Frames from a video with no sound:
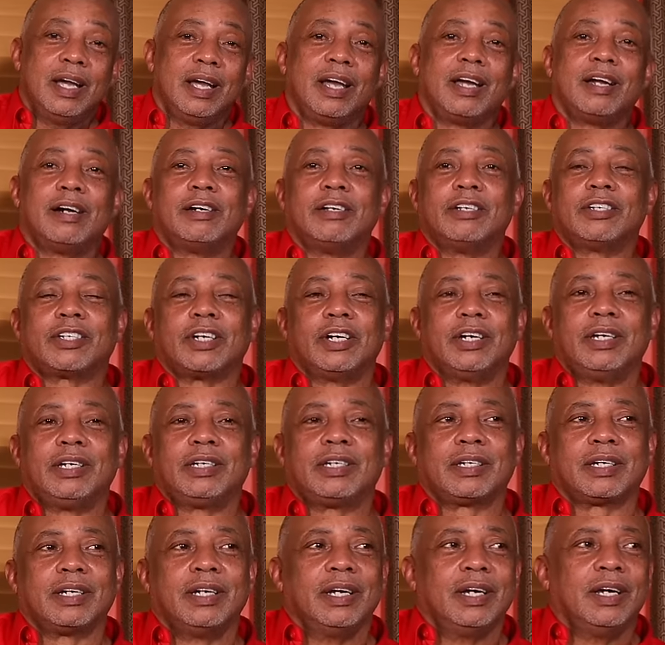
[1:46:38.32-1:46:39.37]
You know, so
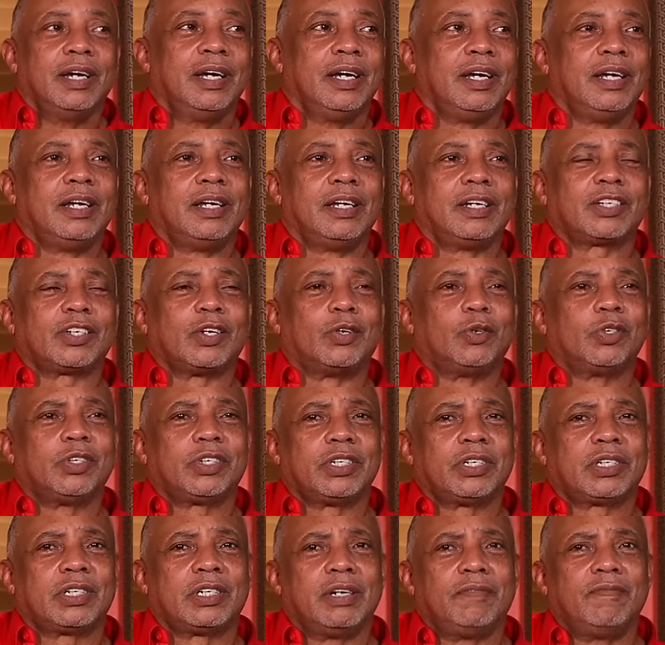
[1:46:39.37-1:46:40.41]
the sound
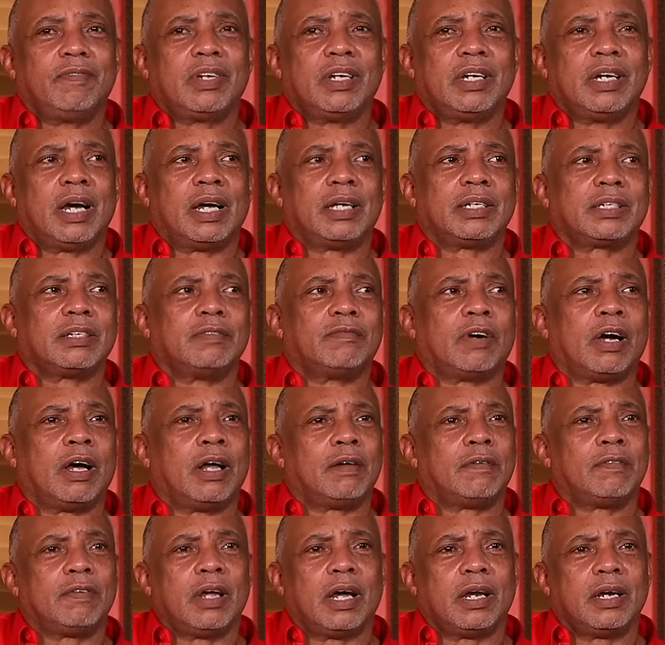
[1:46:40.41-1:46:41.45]
system thing has
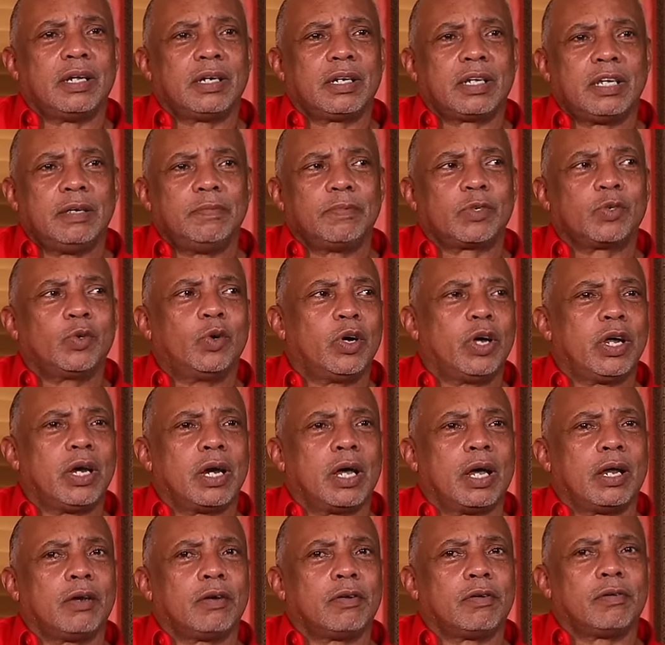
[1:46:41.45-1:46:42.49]
evolved and it keeps going,
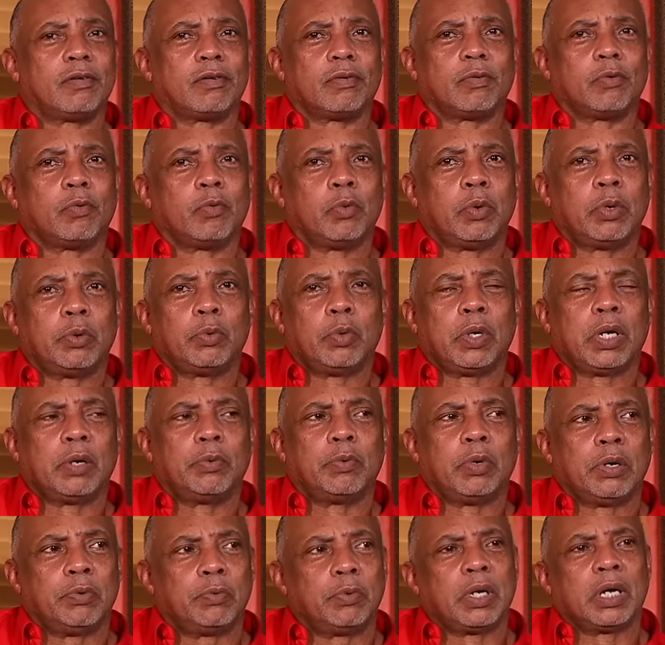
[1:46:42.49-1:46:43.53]
and
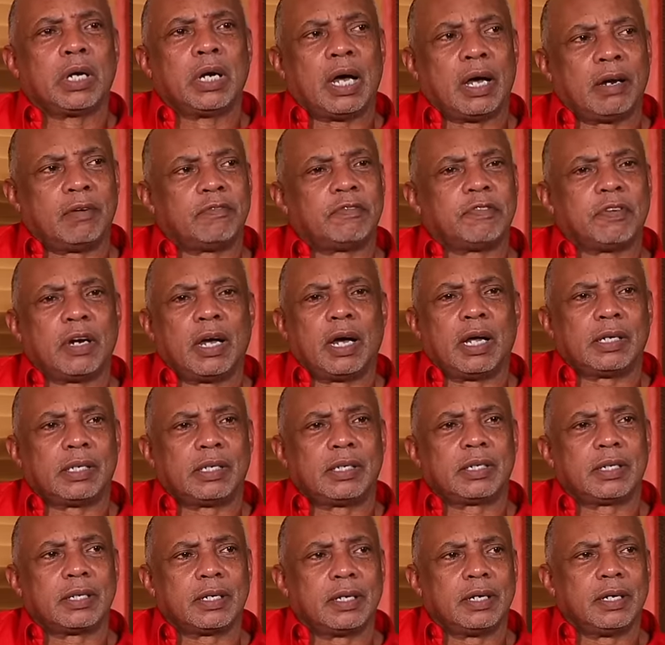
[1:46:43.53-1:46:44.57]
we're glad for
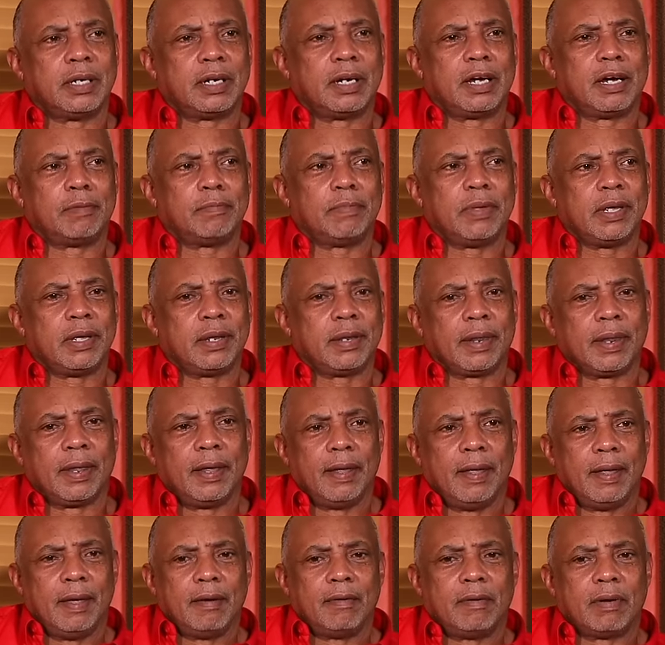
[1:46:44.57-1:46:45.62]
that, you know what I mean?
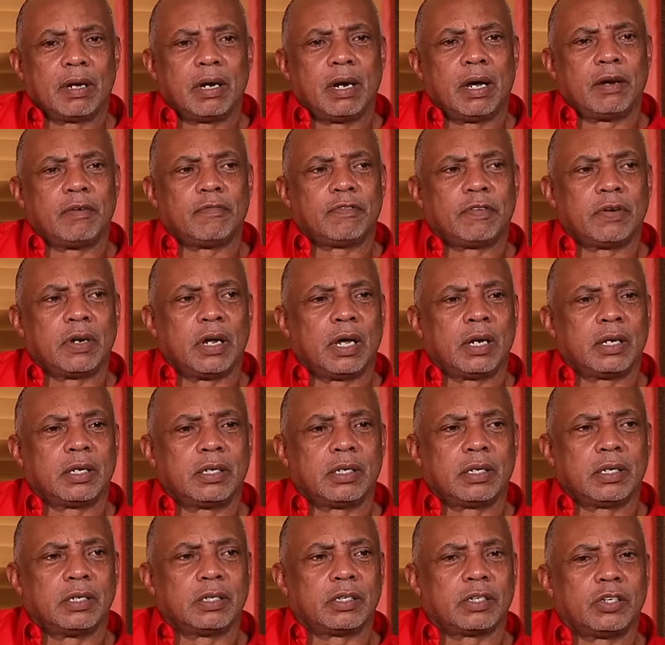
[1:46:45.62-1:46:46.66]
We're glad for
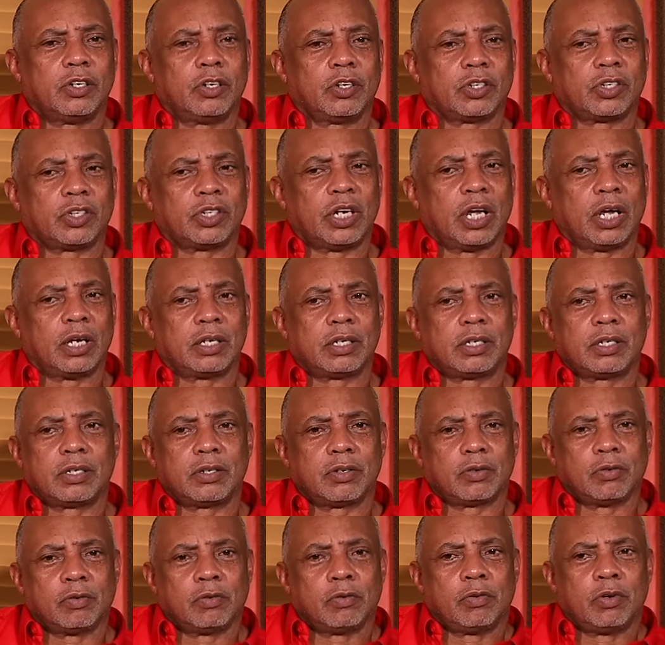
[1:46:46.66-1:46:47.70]
that. It's just that,
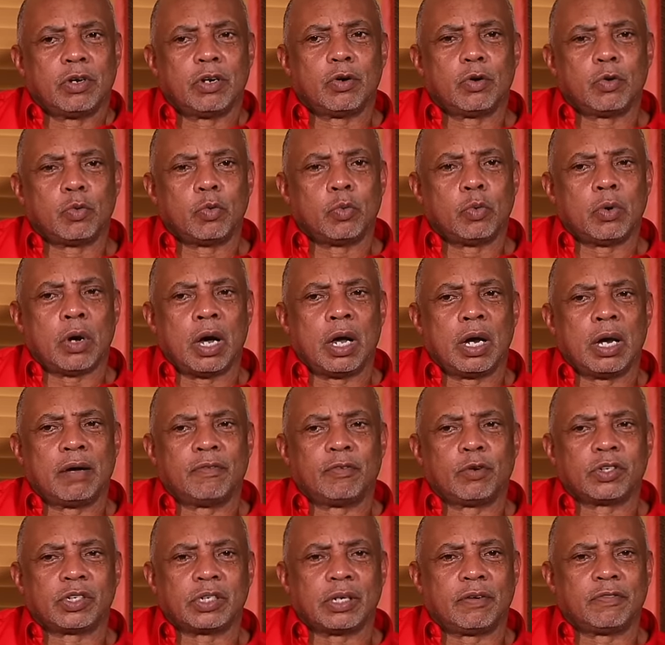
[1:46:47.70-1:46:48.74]
you know, all
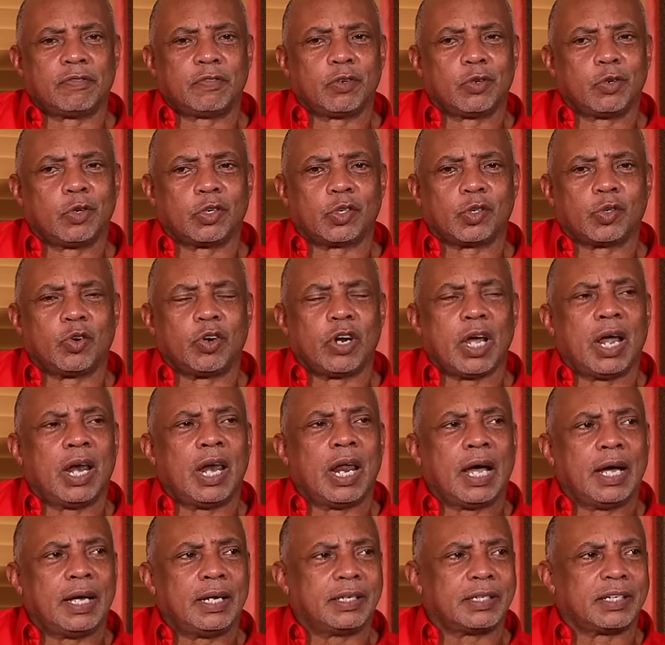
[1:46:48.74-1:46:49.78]
of us have to just
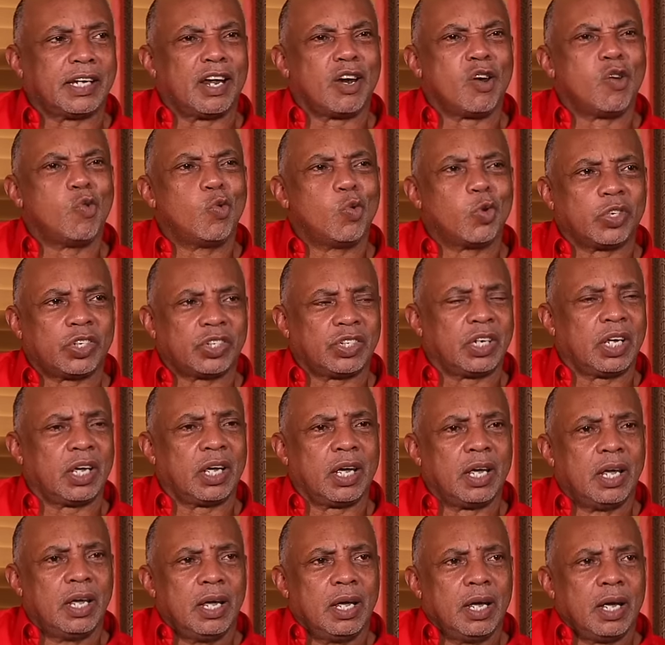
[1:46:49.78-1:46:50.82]
realize and know,
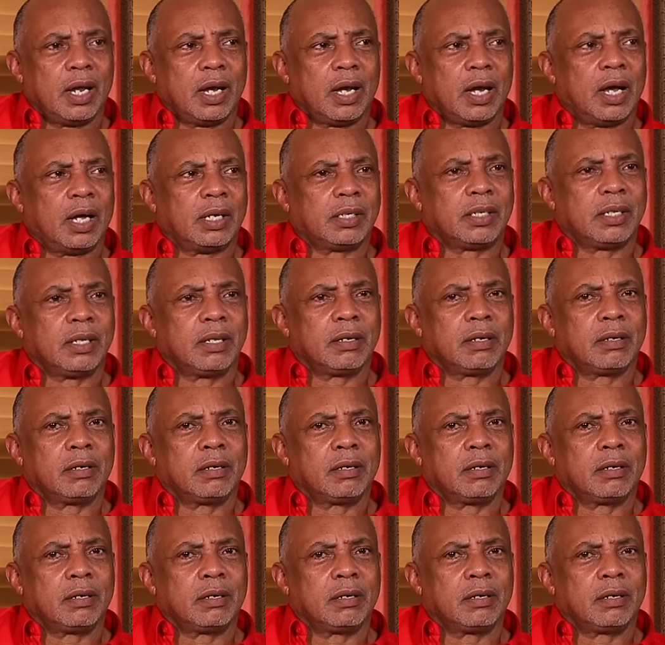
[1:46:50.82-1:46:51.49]
say, that